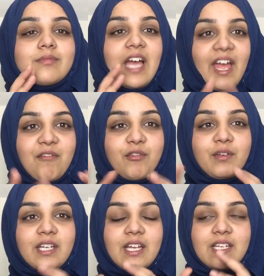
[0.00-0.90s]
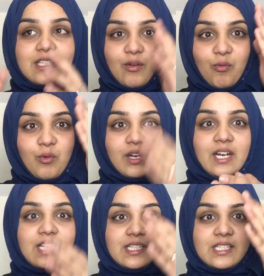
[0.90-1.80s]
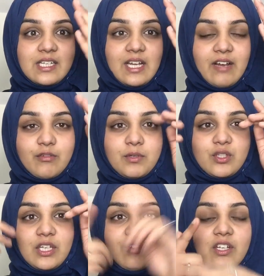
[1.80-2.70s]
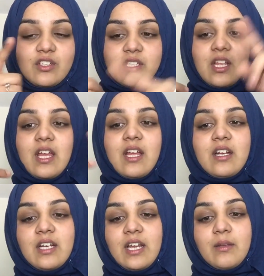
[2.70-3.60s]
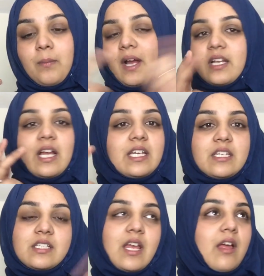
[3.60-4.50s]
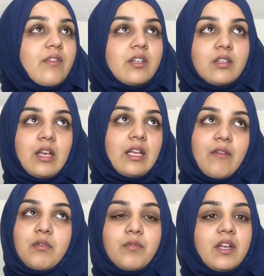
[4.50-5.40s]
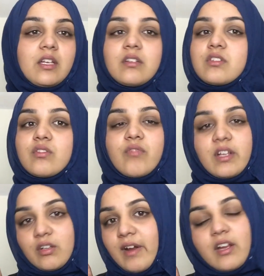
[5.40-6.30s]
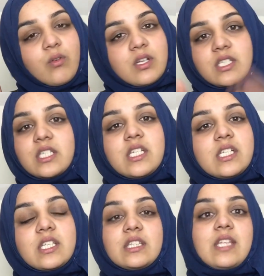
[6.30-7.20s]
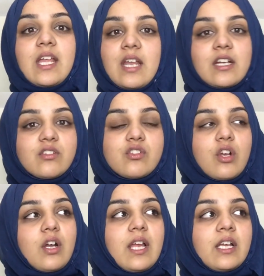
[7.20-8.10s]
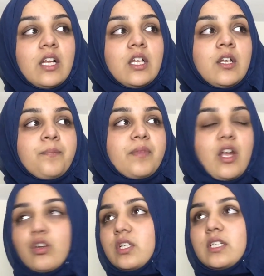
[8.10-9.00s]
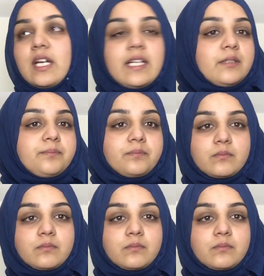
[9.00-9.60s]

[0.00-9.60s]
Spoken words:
that everything is organized, as in, like, I have to make sure the ingredients are there and, like, the pan that I need is there and, like, everything was right, the right quantities, and then I can start, like, I couldn't, like,